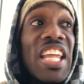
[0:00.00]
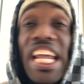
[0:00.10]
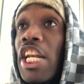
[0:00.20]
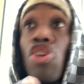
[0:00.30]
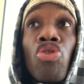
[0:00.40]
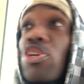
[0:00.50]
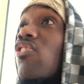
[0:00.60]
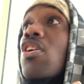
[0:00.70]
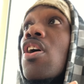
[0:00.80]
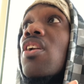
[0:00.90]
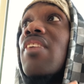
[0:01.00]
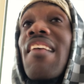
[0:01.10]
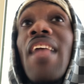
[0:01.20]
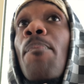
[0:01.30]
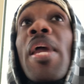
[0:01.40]
the industry's cooked
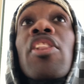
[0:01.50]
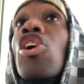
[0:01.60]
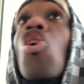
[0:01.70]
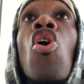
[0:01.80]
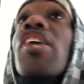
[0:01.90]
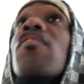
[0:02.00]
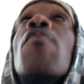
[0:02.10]
as I pick the caucus